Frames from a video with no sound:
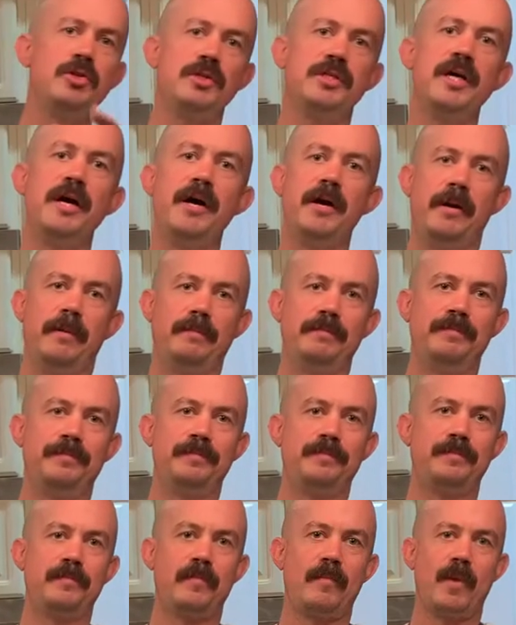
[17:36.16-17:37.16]
are
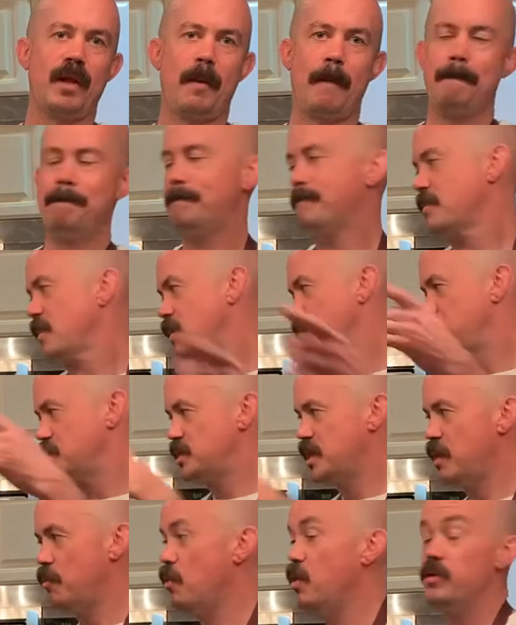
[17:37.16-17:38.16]
done.
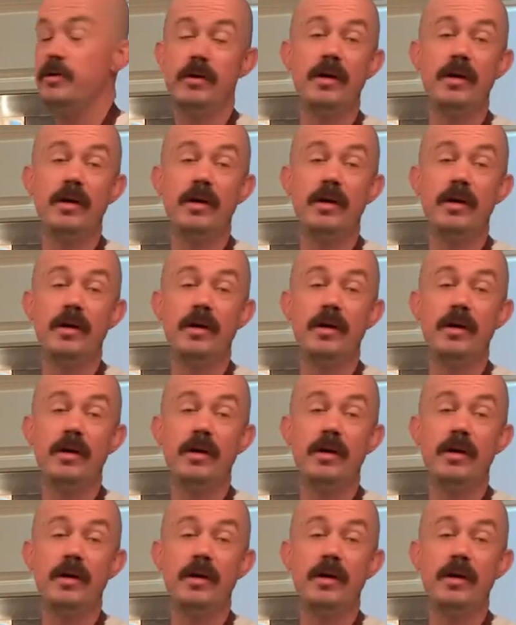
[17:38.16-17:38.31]
Pota well,